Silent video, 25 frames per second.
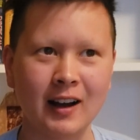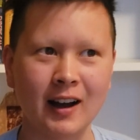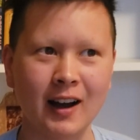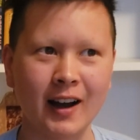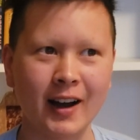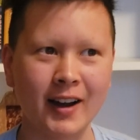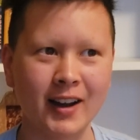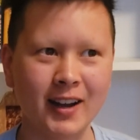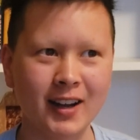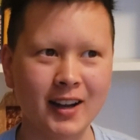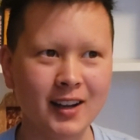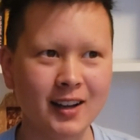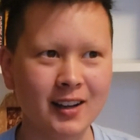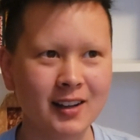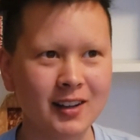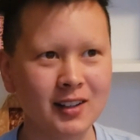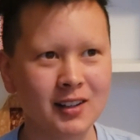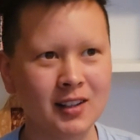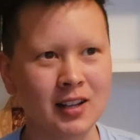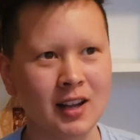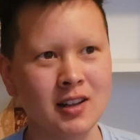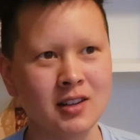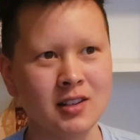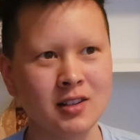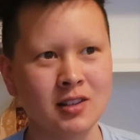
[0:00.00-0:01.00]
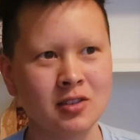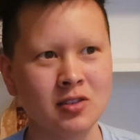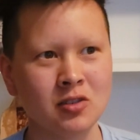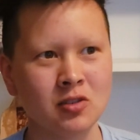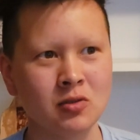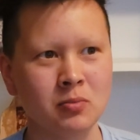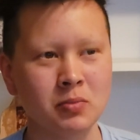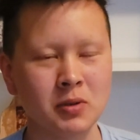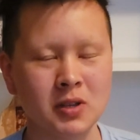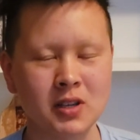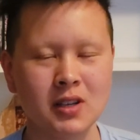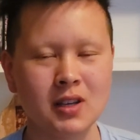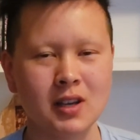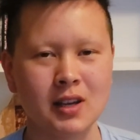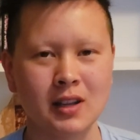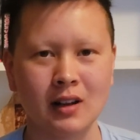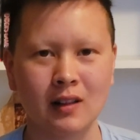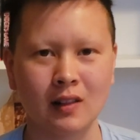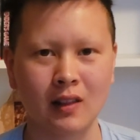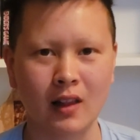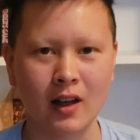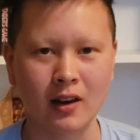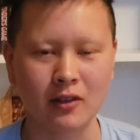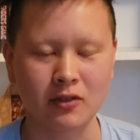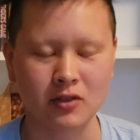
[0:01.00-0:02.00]
I tend to be in a
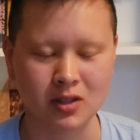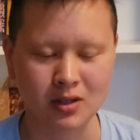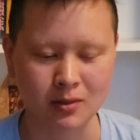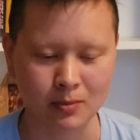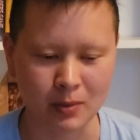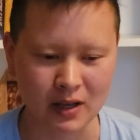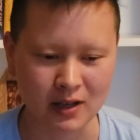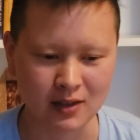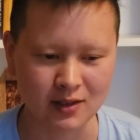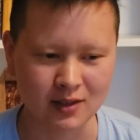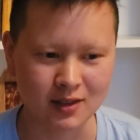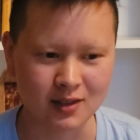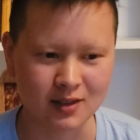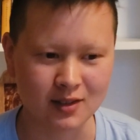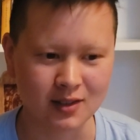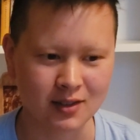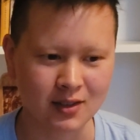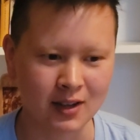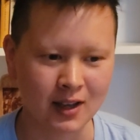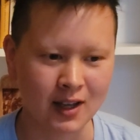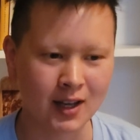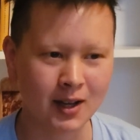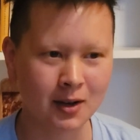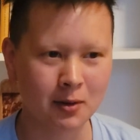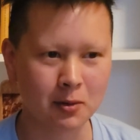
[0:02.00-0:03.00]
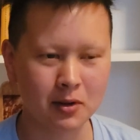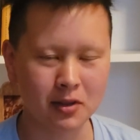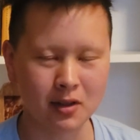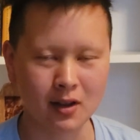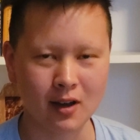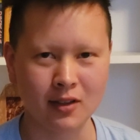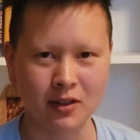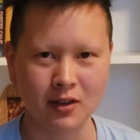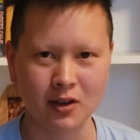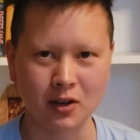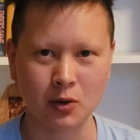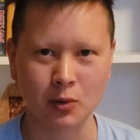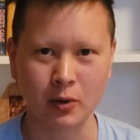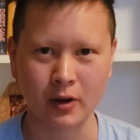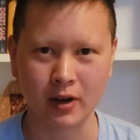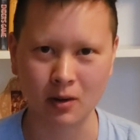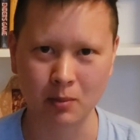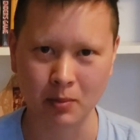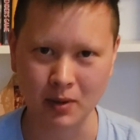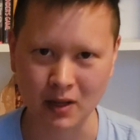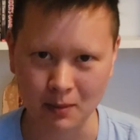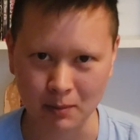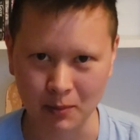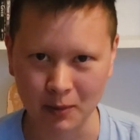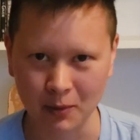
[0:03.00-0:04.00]
lot of spaces with other queer
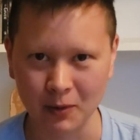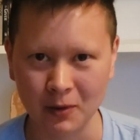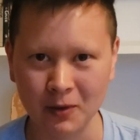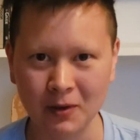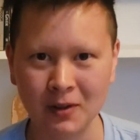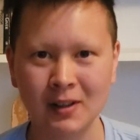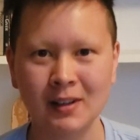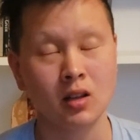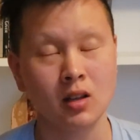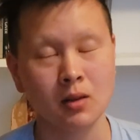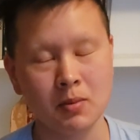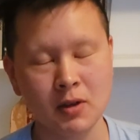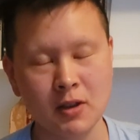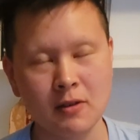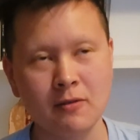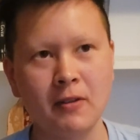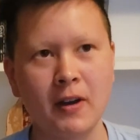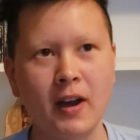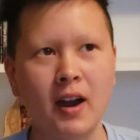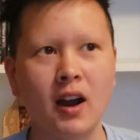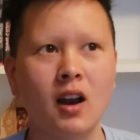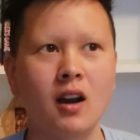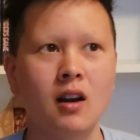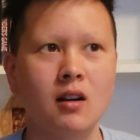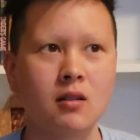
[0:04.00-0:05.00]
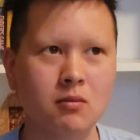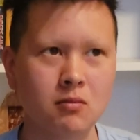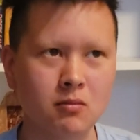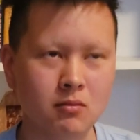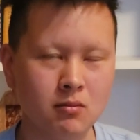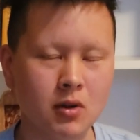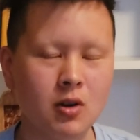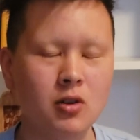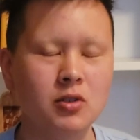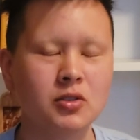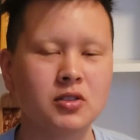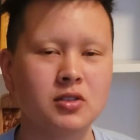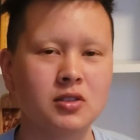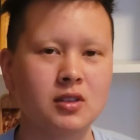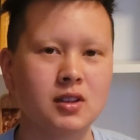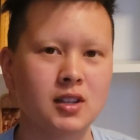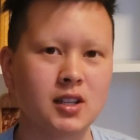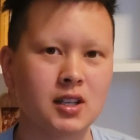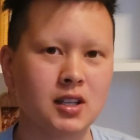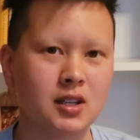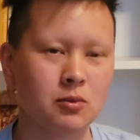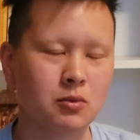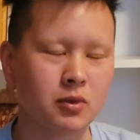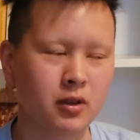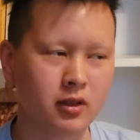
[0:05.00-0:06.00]
people. To be fair,
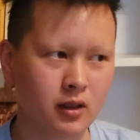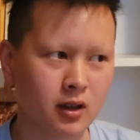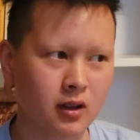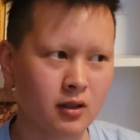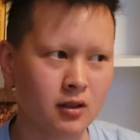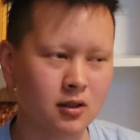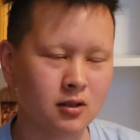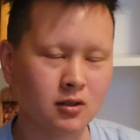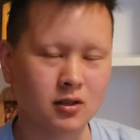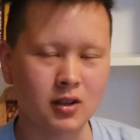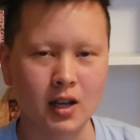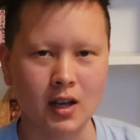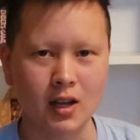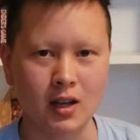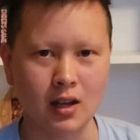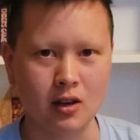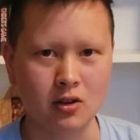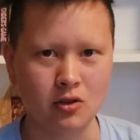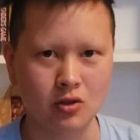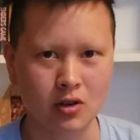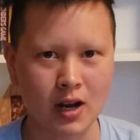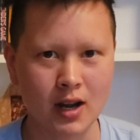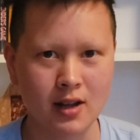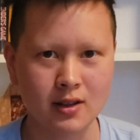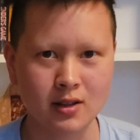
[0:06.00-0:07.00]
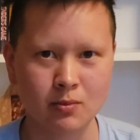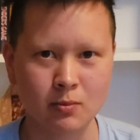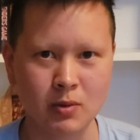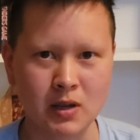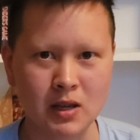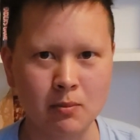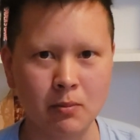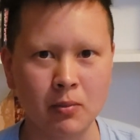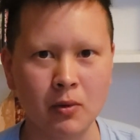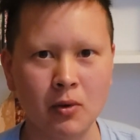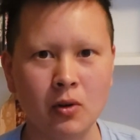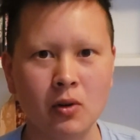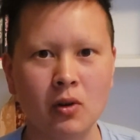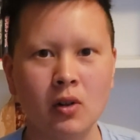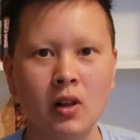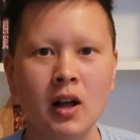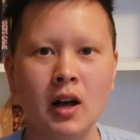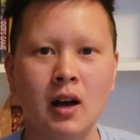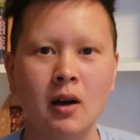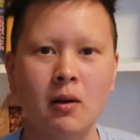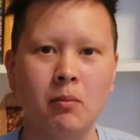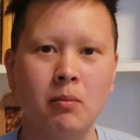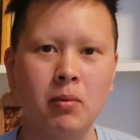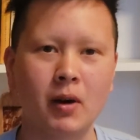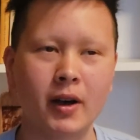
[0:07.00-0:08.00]
mostly with other gay and trans people,
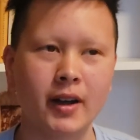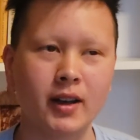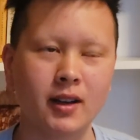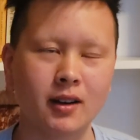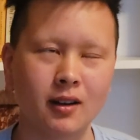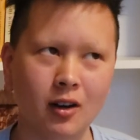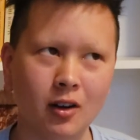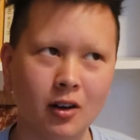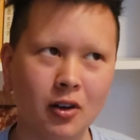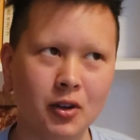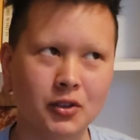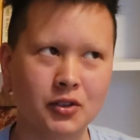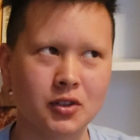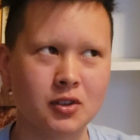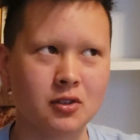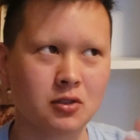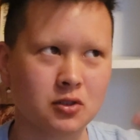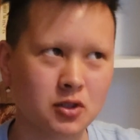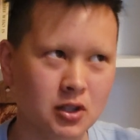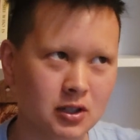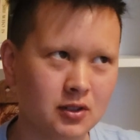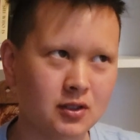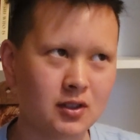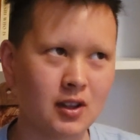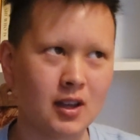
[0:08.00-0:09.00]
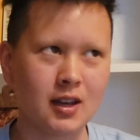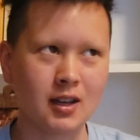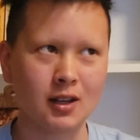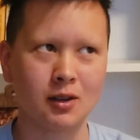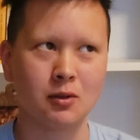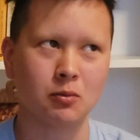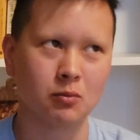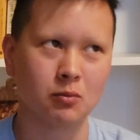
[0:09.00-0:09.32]
but also just like